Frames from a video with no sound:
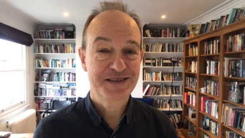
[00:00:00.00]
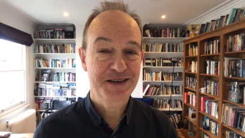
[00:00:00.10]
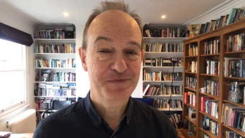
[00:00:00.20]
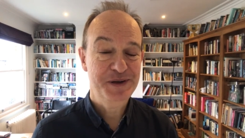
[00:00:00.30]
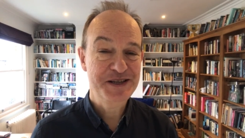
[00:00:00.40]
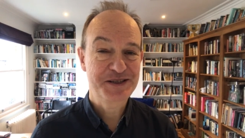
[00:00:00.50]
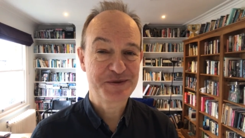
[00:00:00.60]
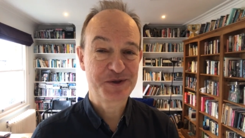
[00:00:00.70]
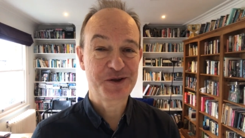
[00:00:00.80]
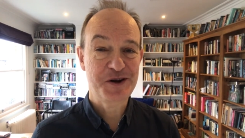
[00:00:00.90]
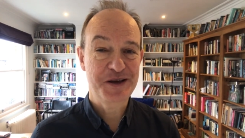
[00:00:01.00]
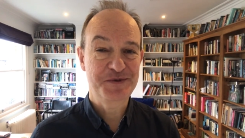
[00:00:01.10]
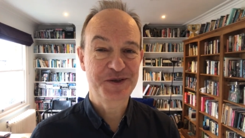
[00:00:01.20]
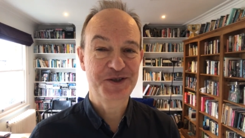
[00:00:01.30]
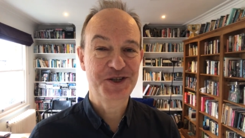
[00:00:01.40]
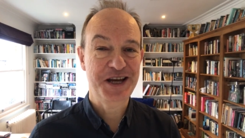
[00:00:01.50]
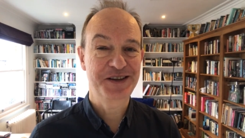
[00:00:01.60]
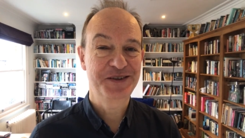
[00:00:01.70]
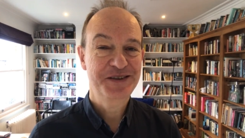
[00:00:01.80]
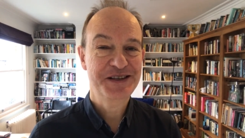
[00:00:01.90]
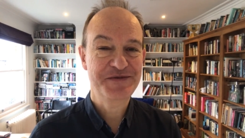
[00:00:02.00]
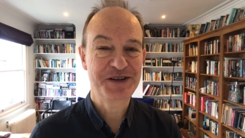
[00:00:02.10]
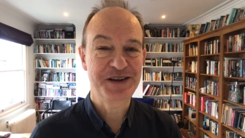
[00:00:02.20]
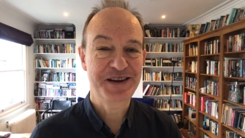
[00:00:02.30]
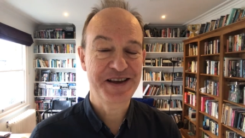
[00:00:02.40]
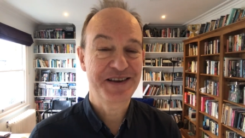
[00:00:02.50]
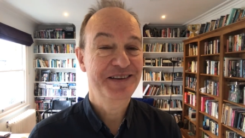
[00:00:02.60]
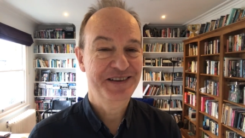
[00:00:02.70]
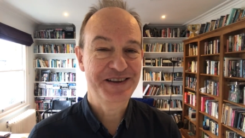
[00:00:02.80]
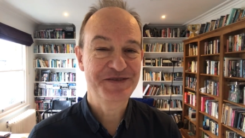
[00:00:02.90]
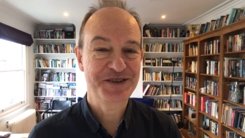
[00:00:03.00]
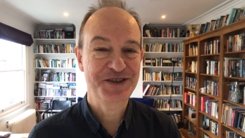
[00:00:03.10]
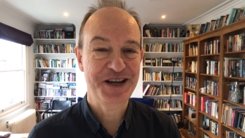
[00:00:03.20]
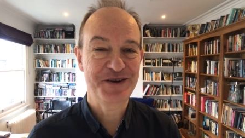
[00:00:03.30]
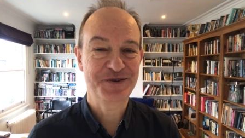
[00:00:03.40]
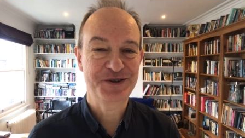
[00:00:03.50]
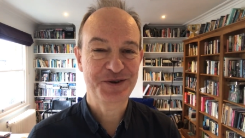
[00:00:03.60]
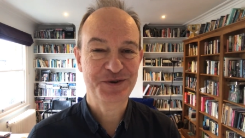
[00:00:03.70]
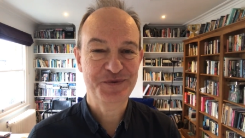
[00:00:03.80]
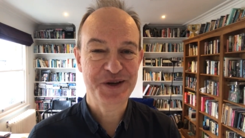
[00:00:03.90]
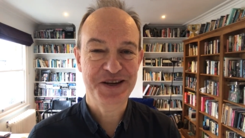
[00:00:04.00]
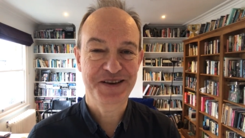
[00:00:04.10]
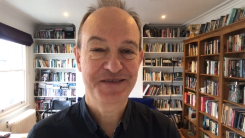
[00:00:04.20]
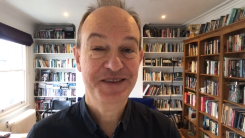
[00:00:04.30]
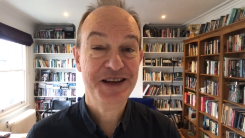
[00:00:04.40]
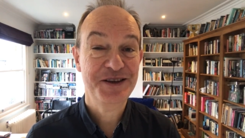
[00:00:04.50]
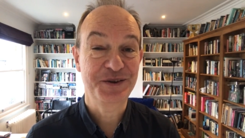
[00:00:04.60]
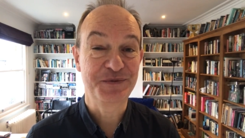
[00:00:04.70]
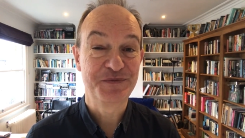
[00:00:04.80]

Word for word: it. Please subscribe to this channel, give it a like, and give it a share on social media. Thank you.